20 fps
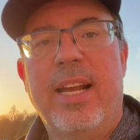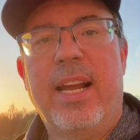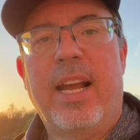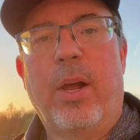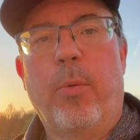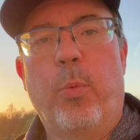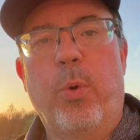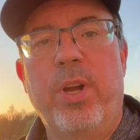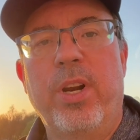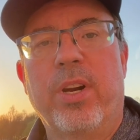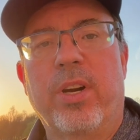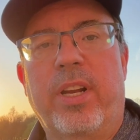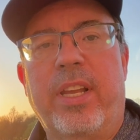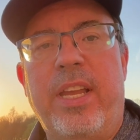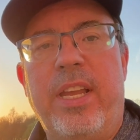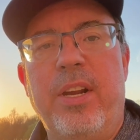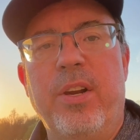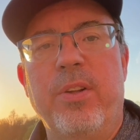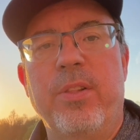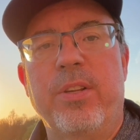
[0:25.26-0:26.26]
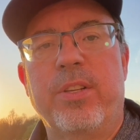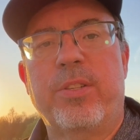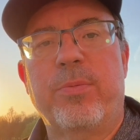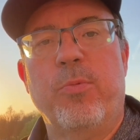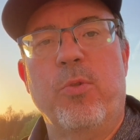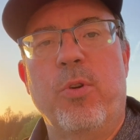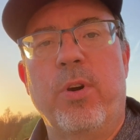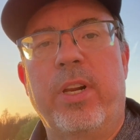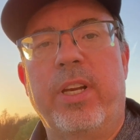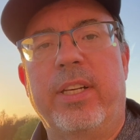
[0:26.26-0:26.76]
And we are here this
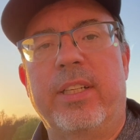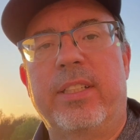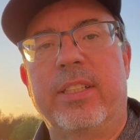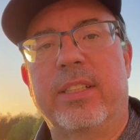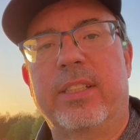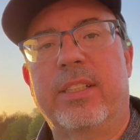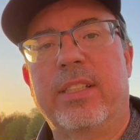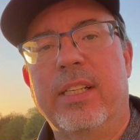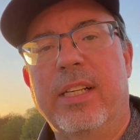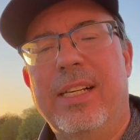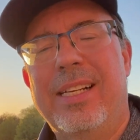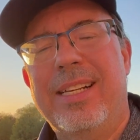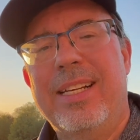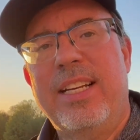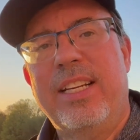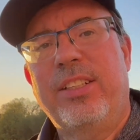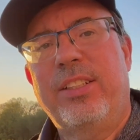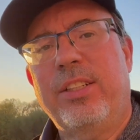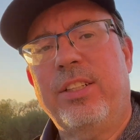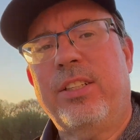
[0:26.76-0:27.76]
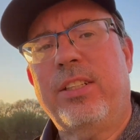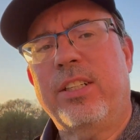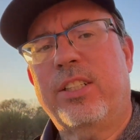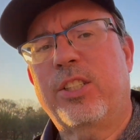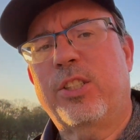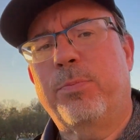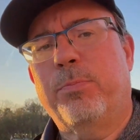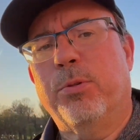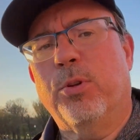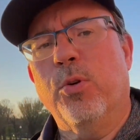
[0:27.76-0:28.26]
morning to just
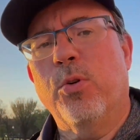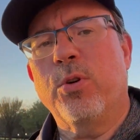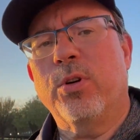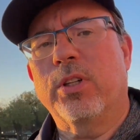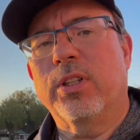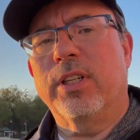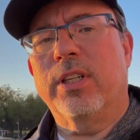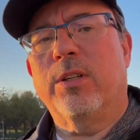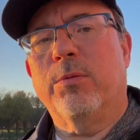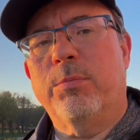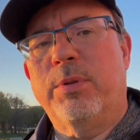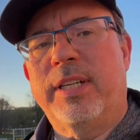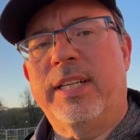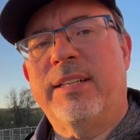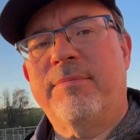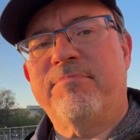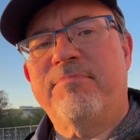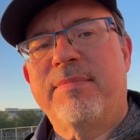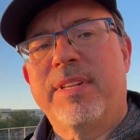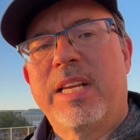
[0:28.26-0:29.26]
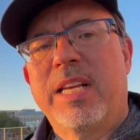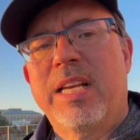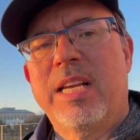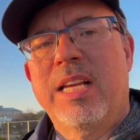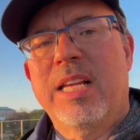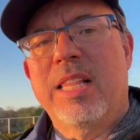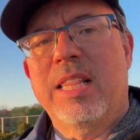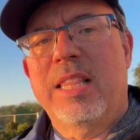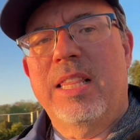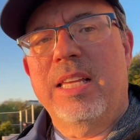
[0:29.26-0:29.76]
explore a little bit
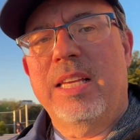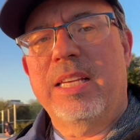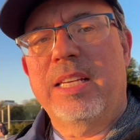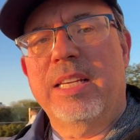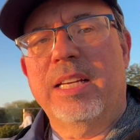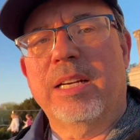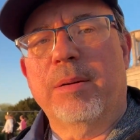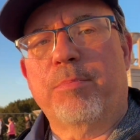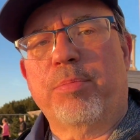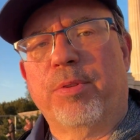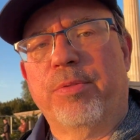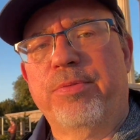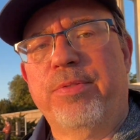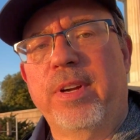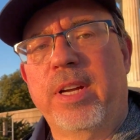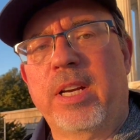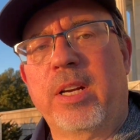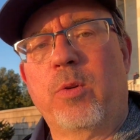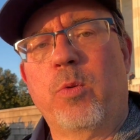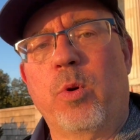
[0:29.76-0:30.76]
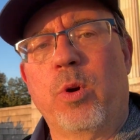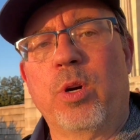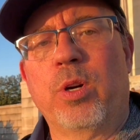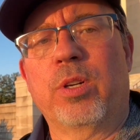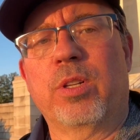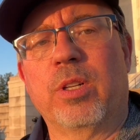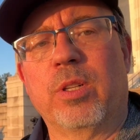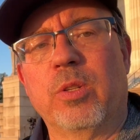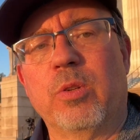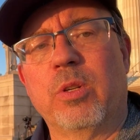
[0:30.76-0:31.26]
the prophetic
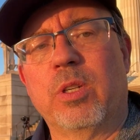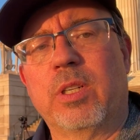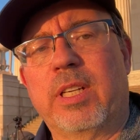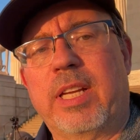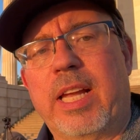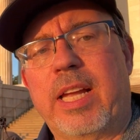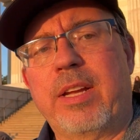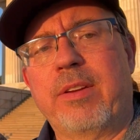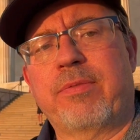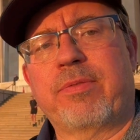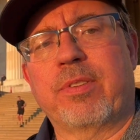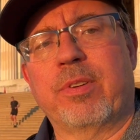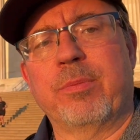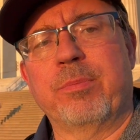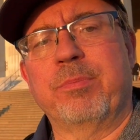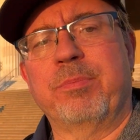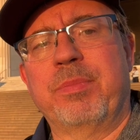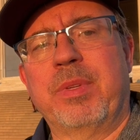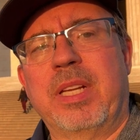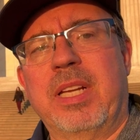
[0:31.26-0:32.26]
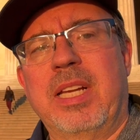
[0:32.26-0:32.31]
word the Lord gave from